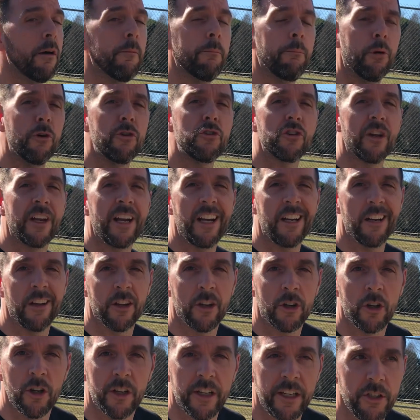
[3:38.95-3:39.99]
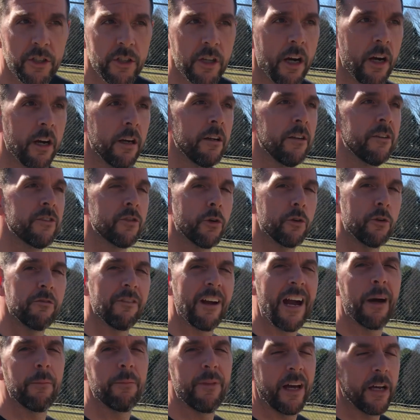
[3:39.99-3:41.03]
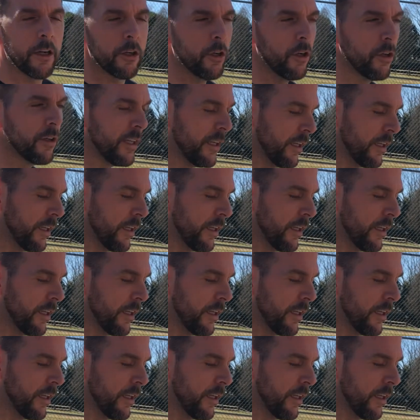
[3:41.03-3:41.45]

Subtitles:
put your hand in the cookie jar. So grab that cookie.